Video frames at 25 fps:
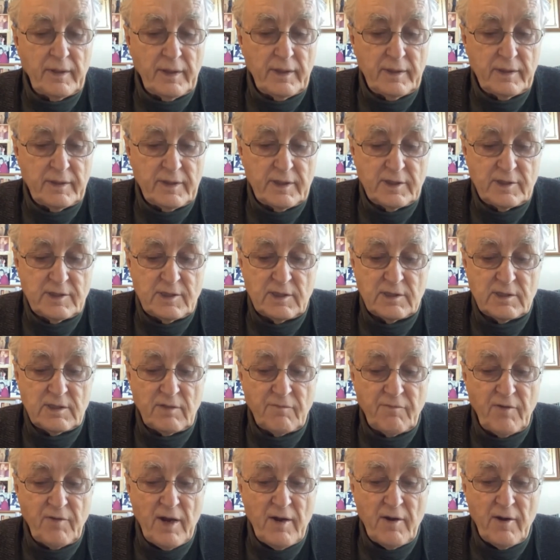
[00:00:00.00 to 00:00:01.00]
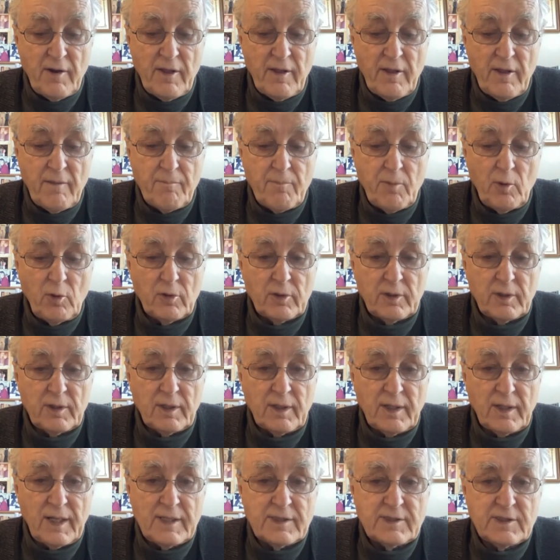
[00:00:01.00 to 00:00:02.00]
this is a very important
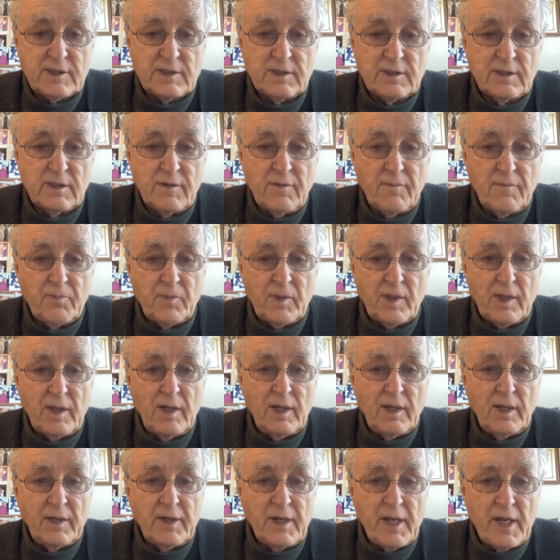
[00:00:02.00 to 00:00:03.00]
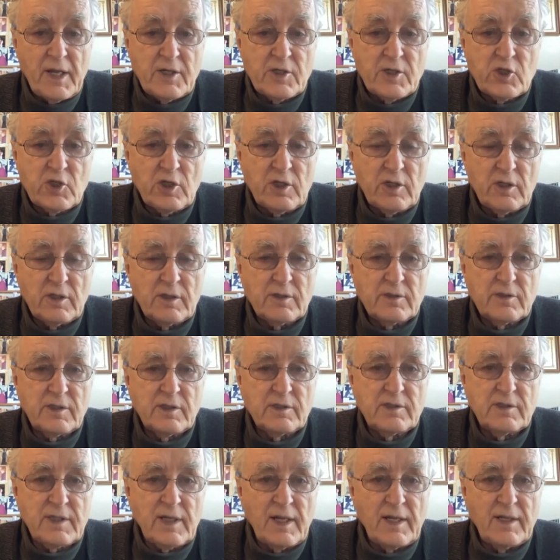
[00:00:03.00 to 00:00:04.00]
lesson. Nature
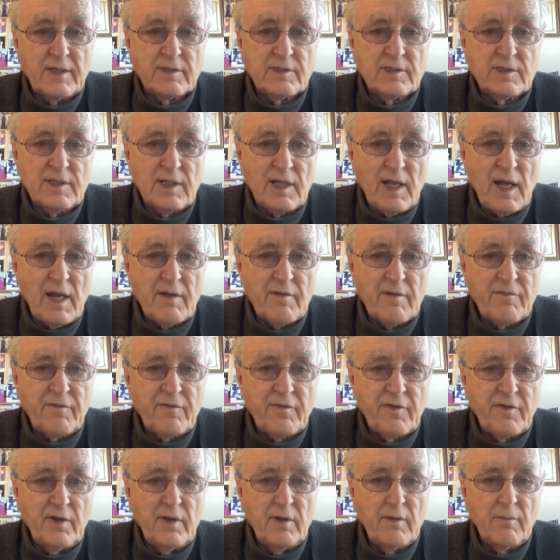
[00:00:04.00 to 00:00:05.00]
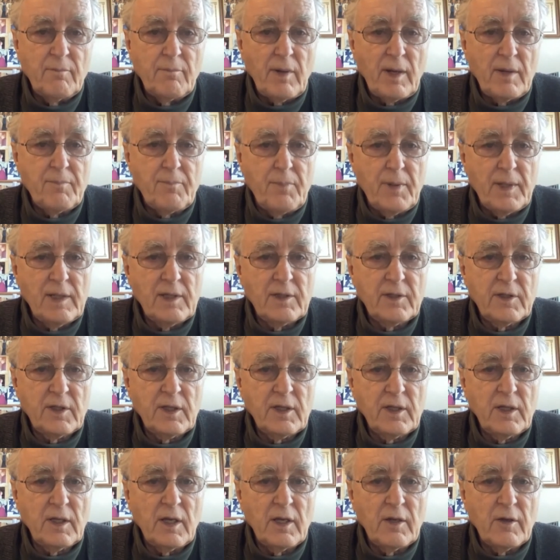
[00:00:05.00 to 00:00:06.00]
sustains life by
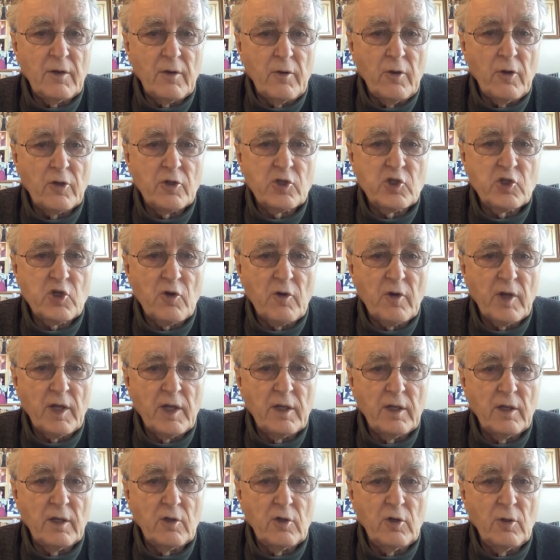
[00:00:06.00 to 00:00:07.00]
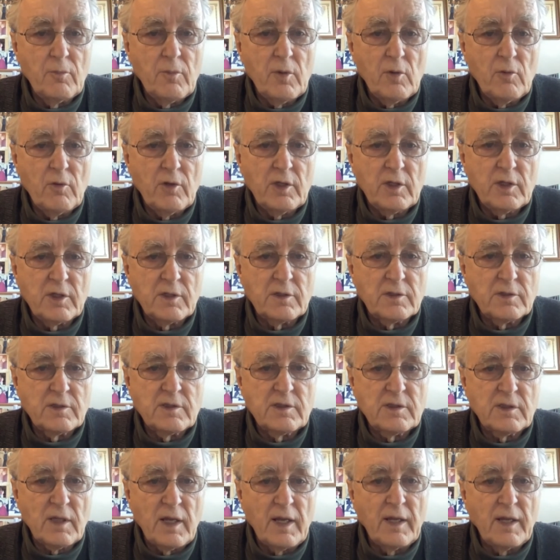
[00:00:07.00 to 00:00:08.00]
building and nurturing
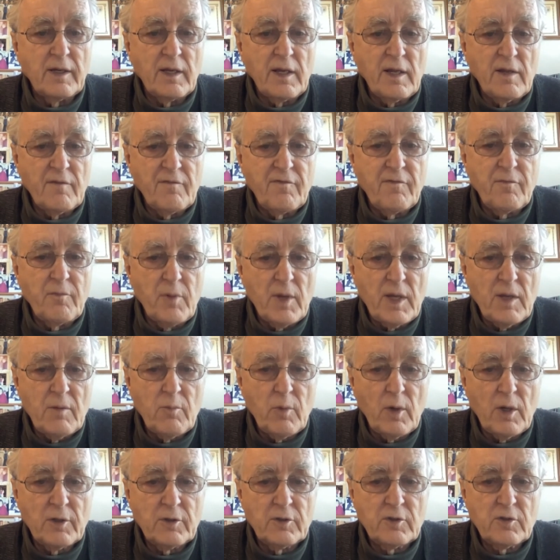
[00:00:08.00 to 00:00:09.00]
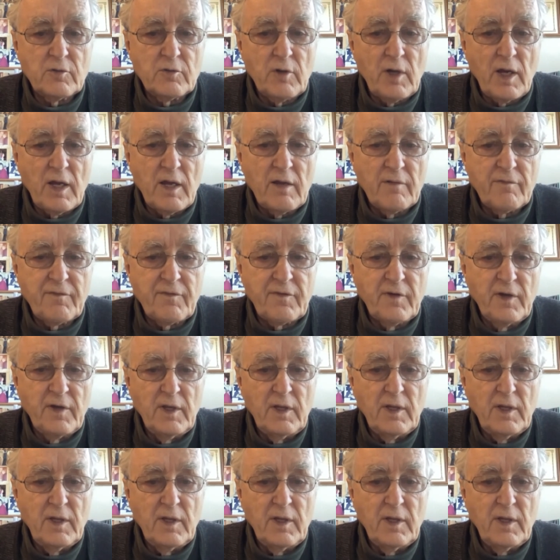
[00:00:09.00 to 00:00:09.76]
communities. And if we want to have